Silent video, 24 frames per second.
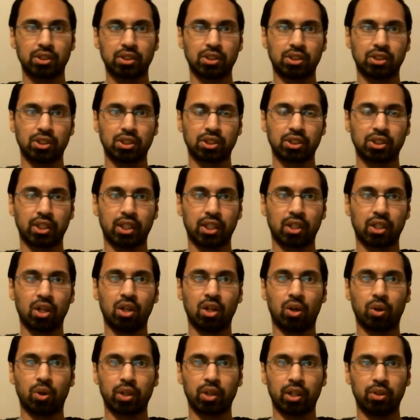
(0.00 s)
He's just saying,
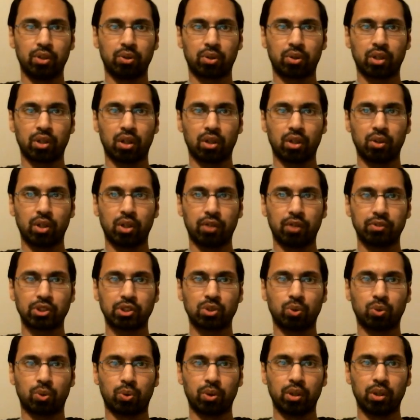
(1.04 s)
okay, you have a
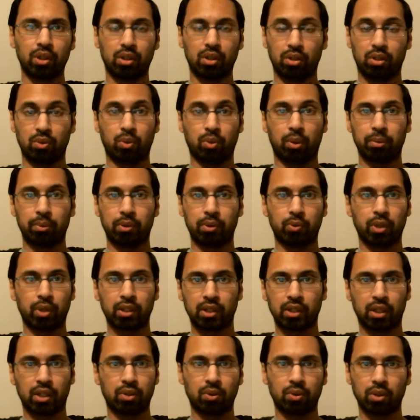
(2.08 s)
story you want me to write
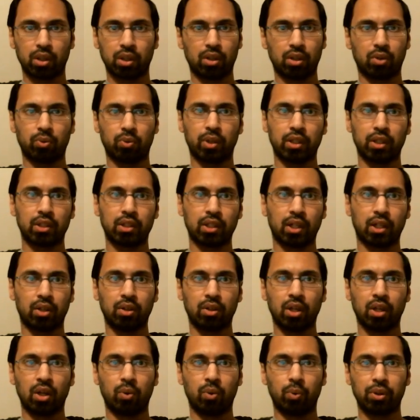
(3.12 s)
down? Okay, I'll write it down,
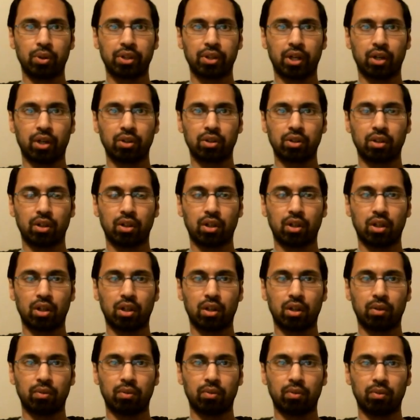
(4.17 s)
without
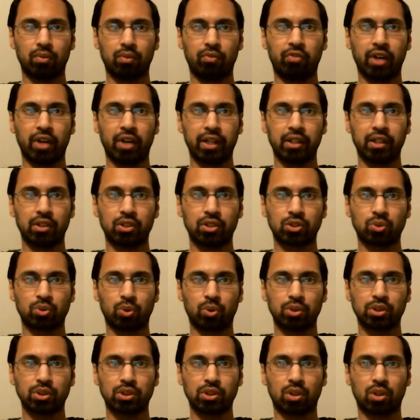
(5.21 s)
vetting the
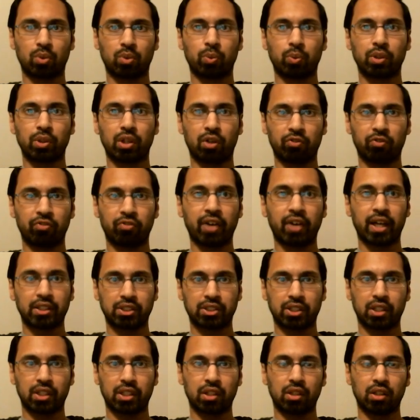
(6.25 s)
sources or without fact
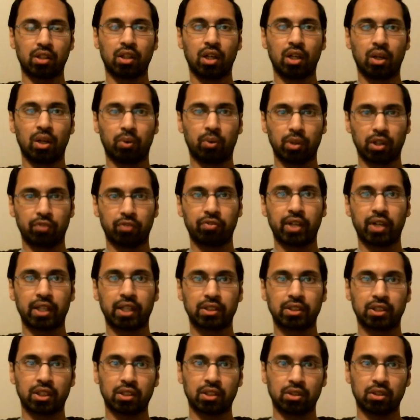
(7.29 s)
checking
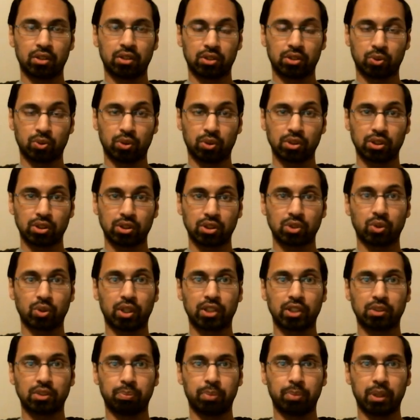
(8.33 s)
the sources. So
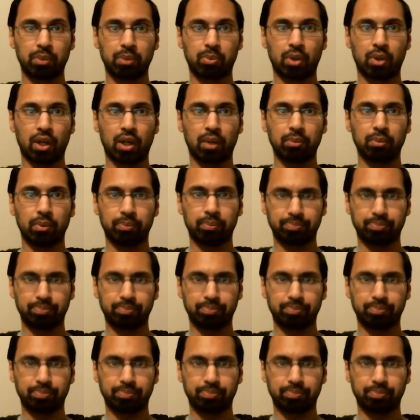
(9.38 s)
that's a big problem.